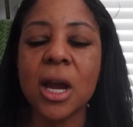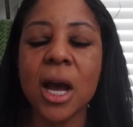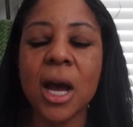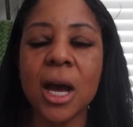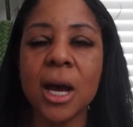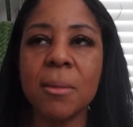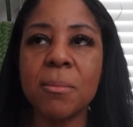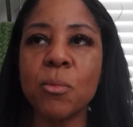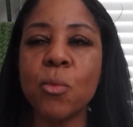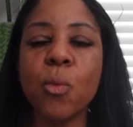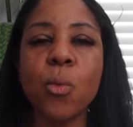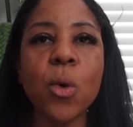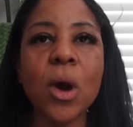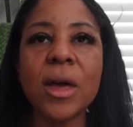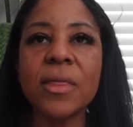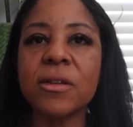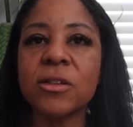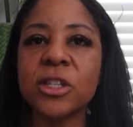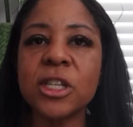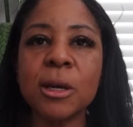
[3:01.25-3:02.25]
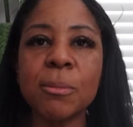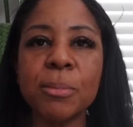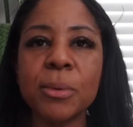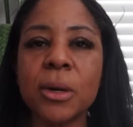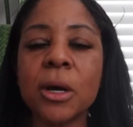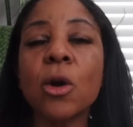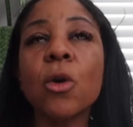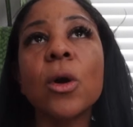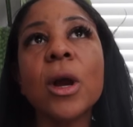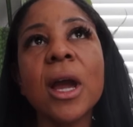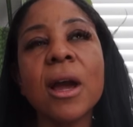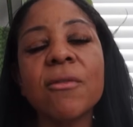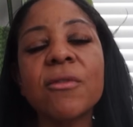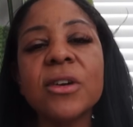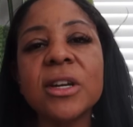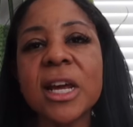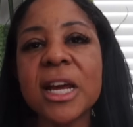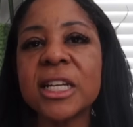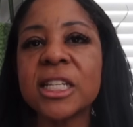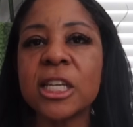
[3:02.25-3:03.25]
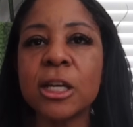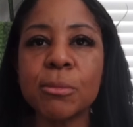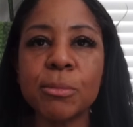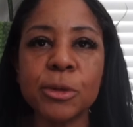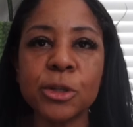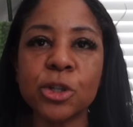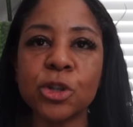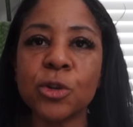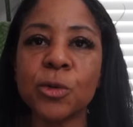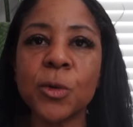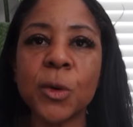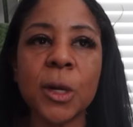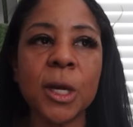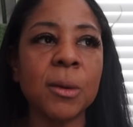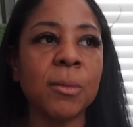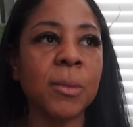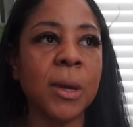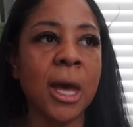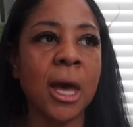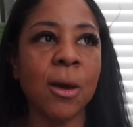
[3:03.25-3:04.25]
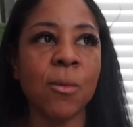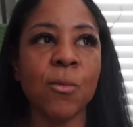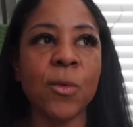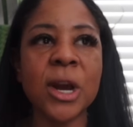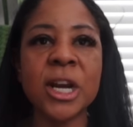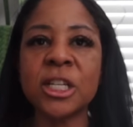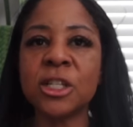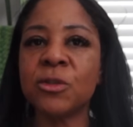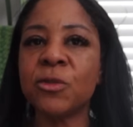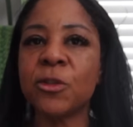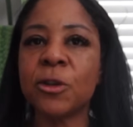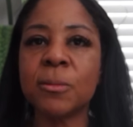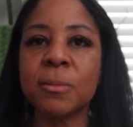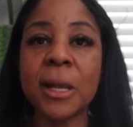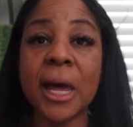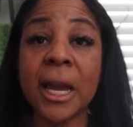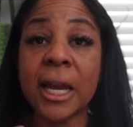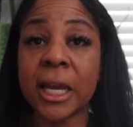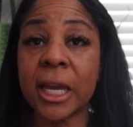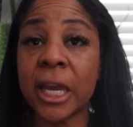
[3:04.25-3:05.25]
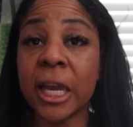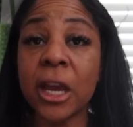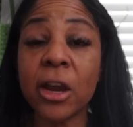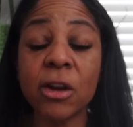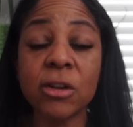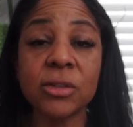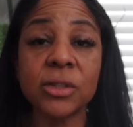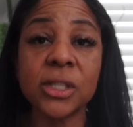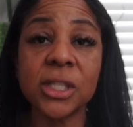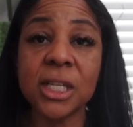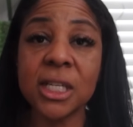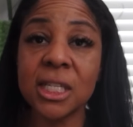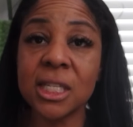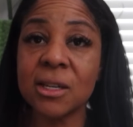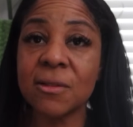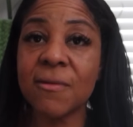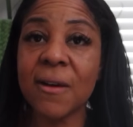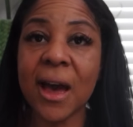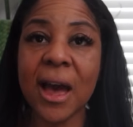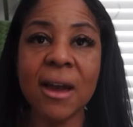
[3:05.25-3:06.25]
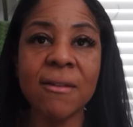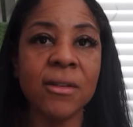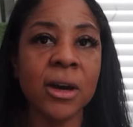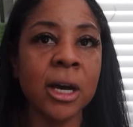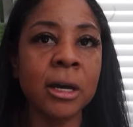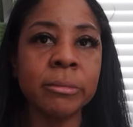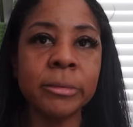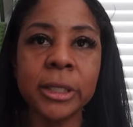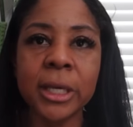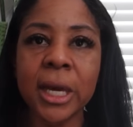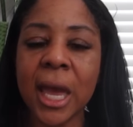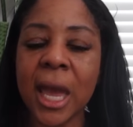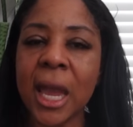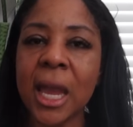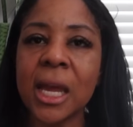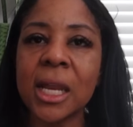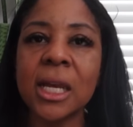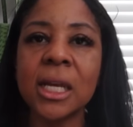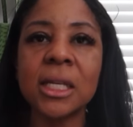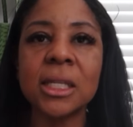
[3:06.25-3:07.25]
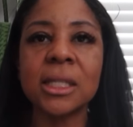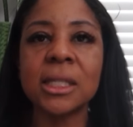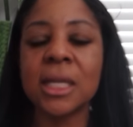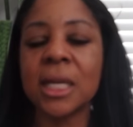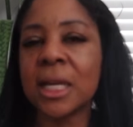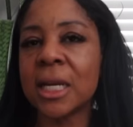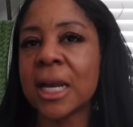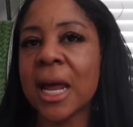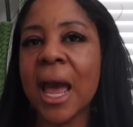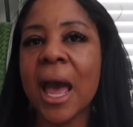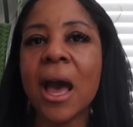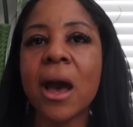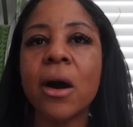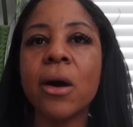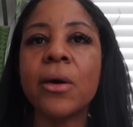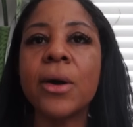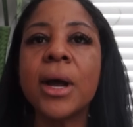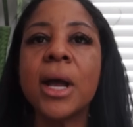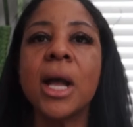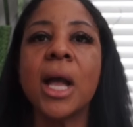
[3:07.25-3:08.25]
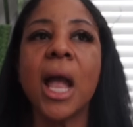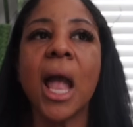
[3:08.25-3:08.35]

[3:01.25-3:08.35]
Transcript: Everyday temperature ranging from like here 65 up to 80 sitting out.